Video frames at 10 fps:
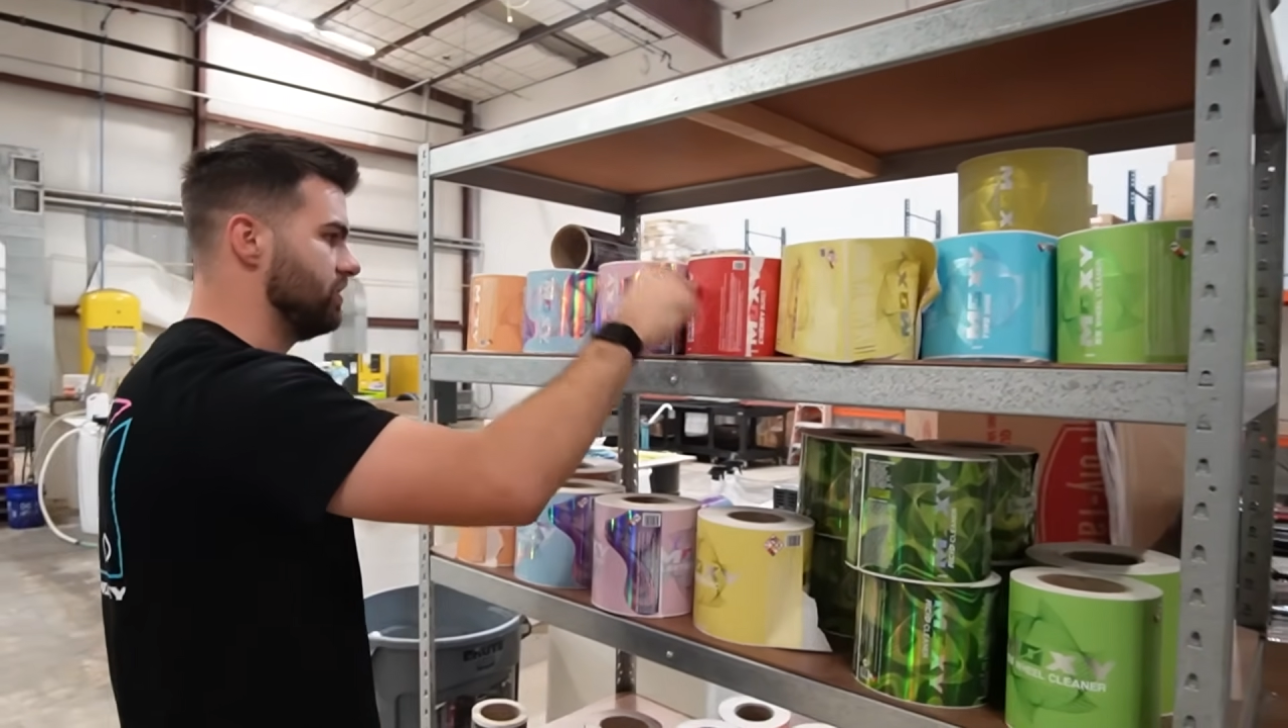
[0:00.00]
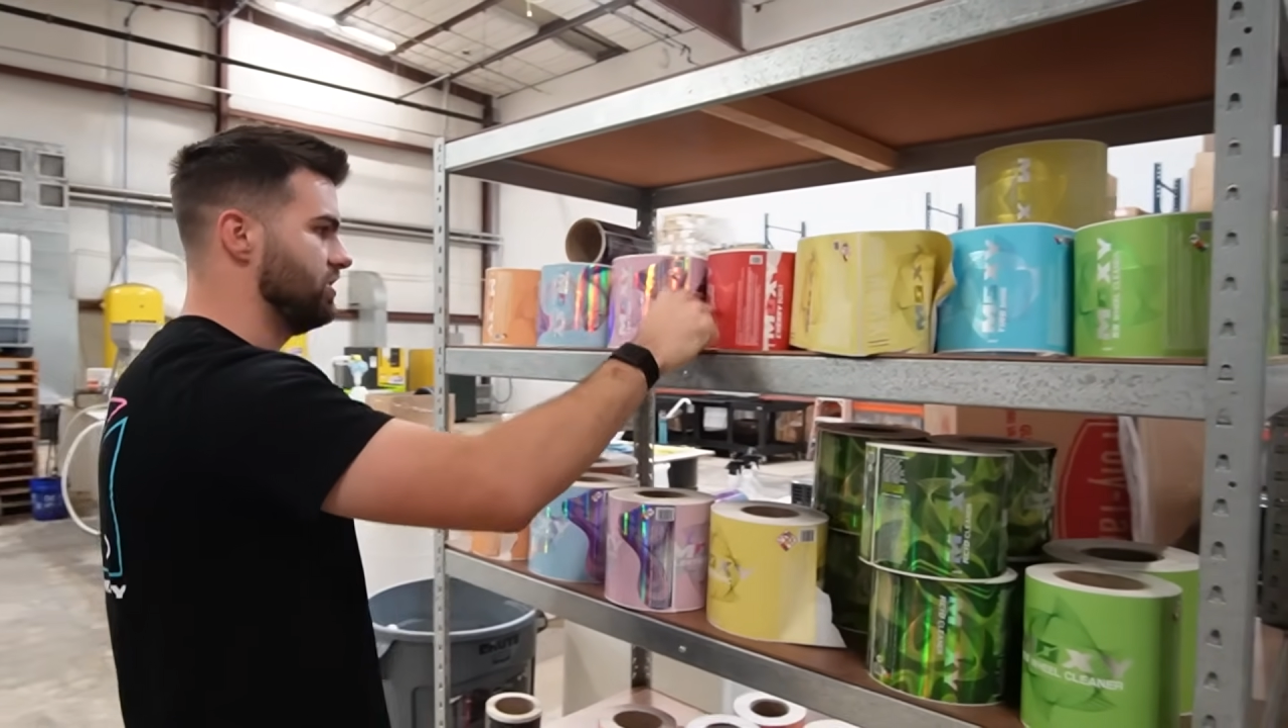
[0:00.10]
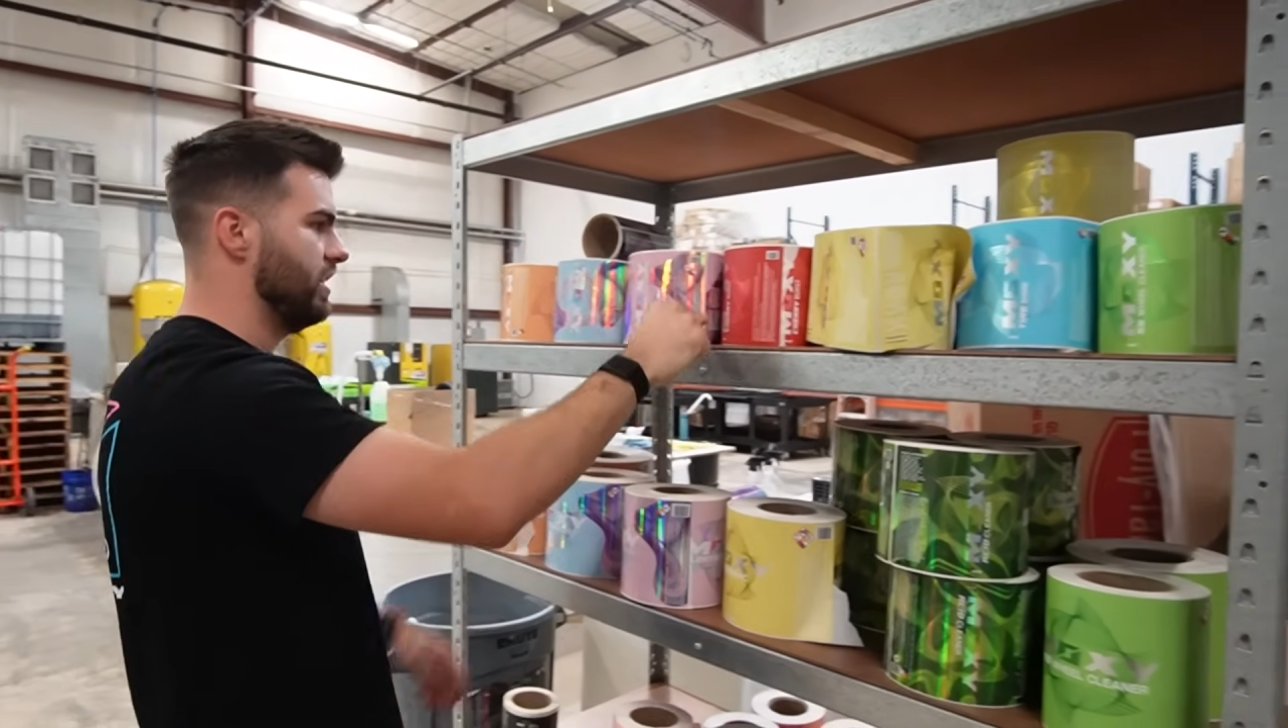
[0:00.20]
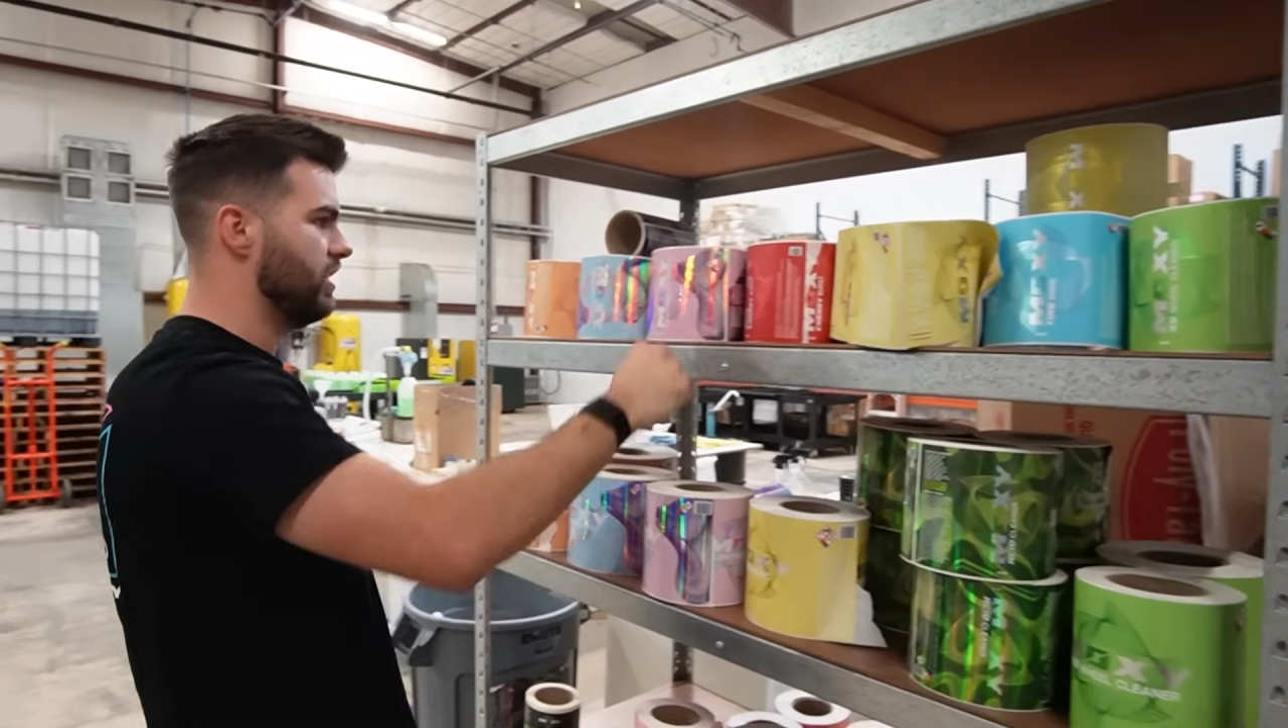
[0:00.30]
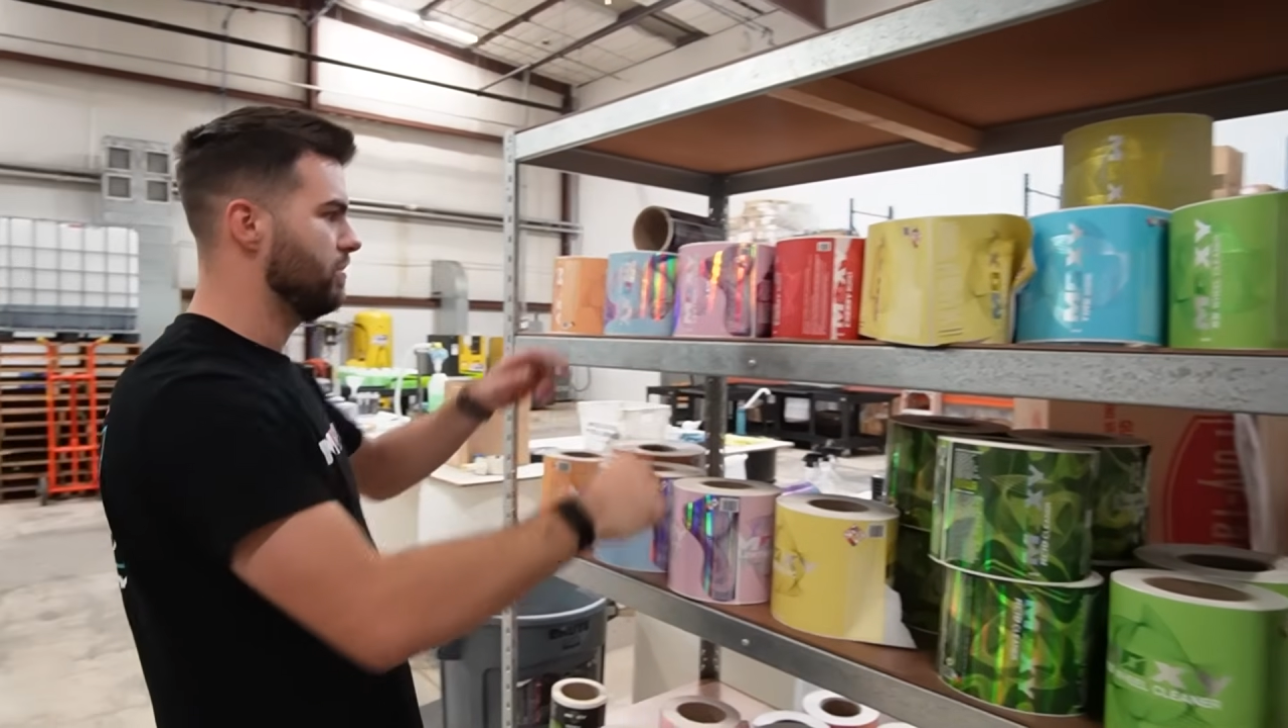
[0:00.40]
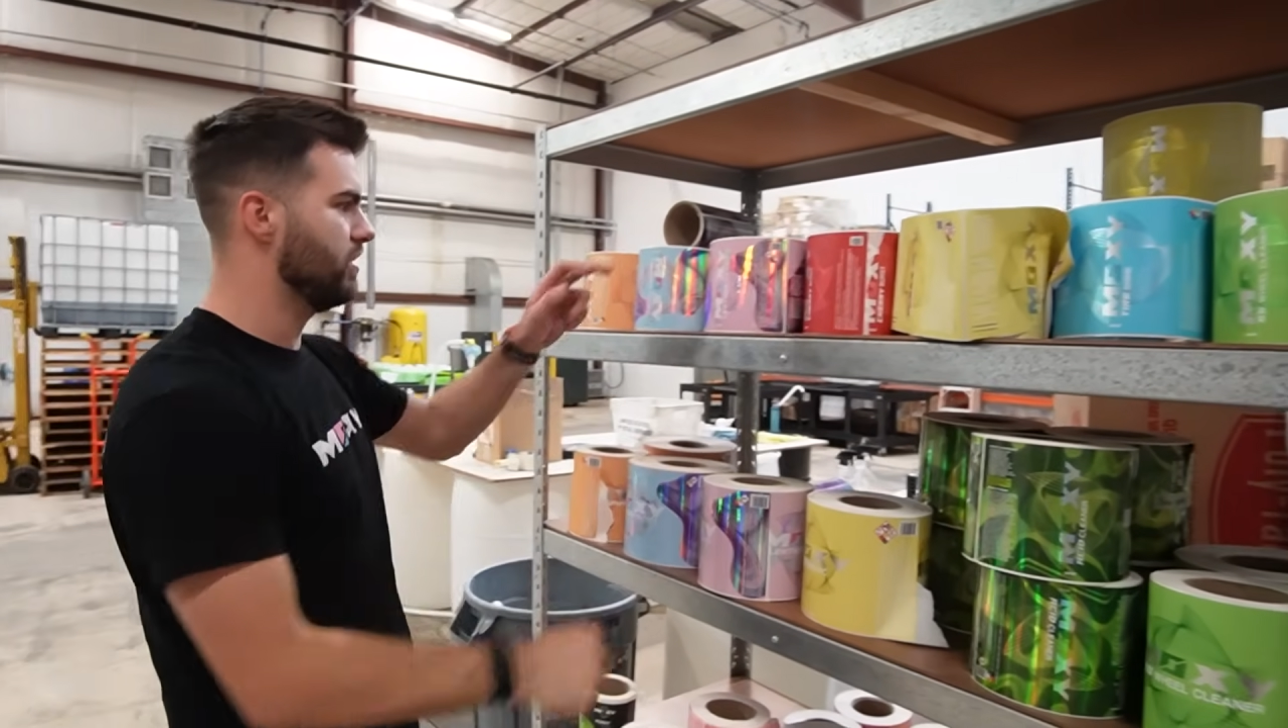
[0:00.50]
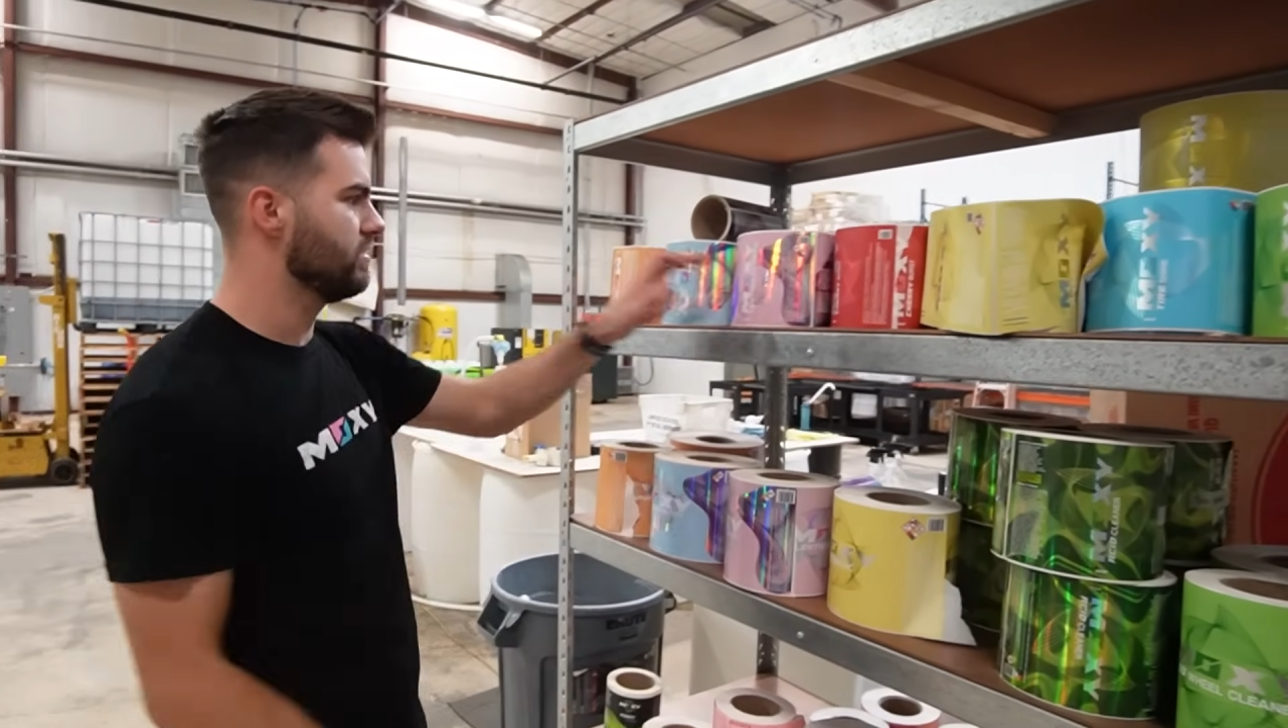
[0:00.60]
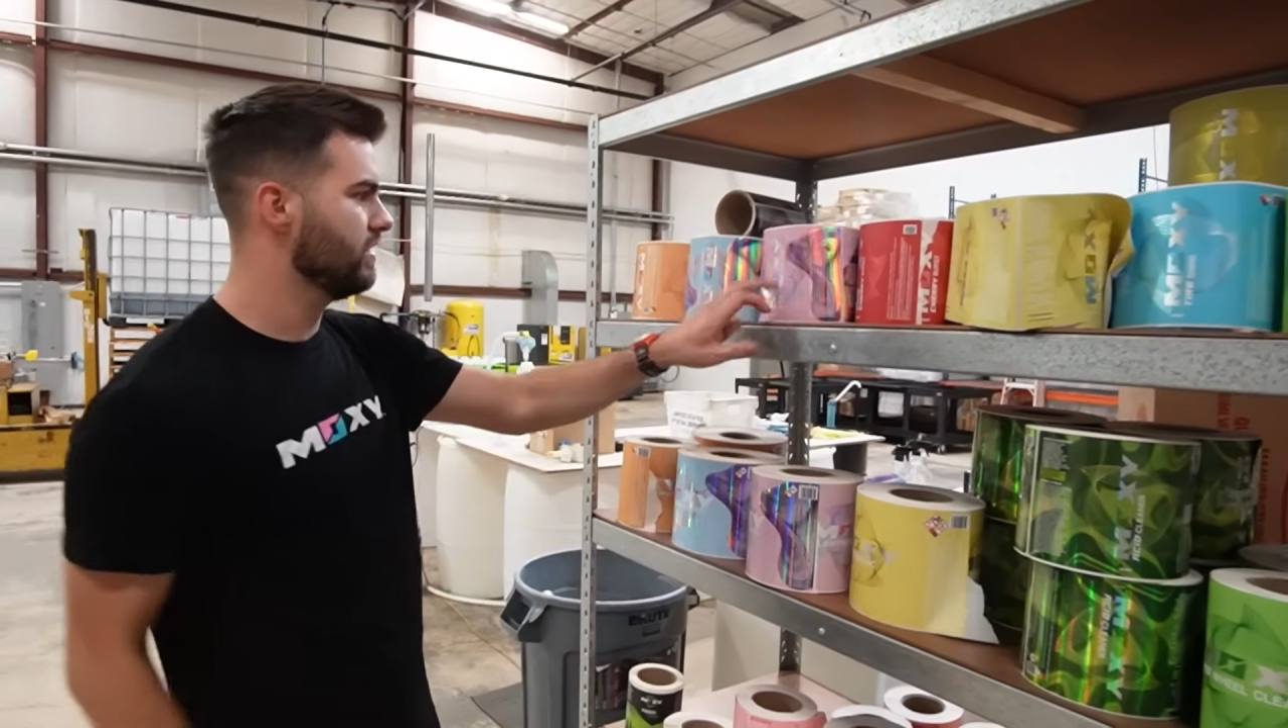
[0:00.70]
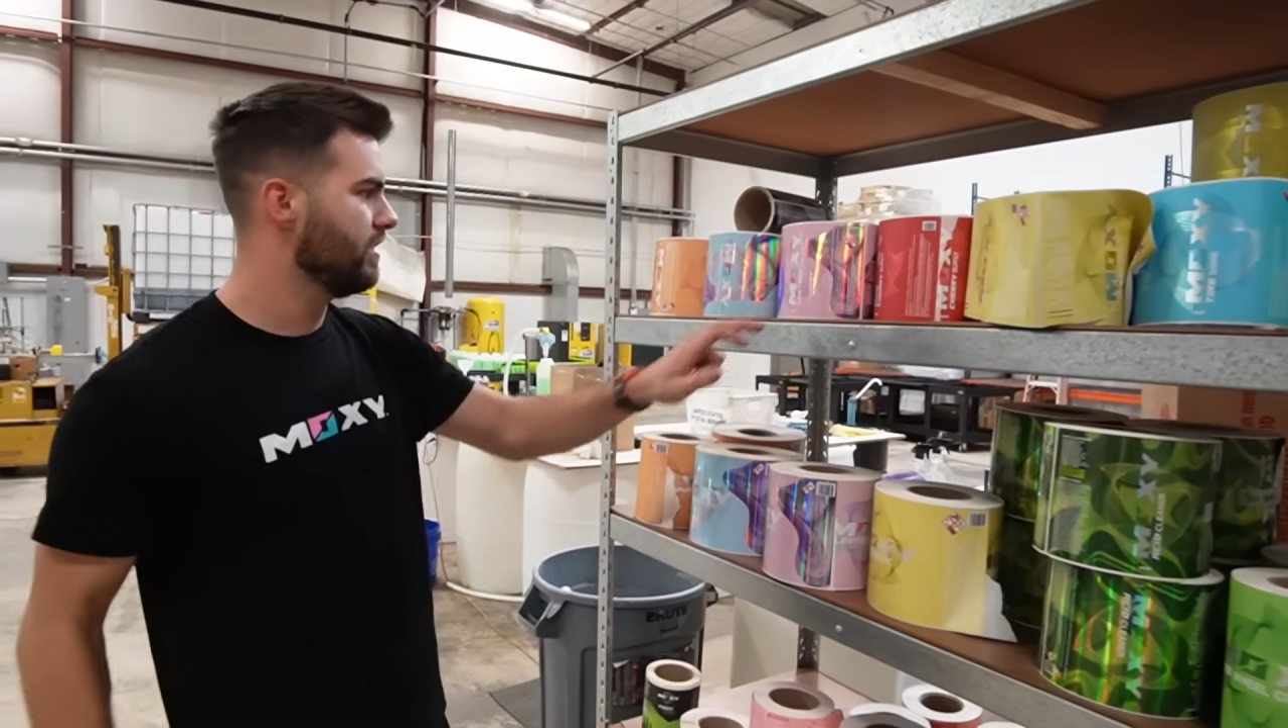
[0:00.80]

cherry burst,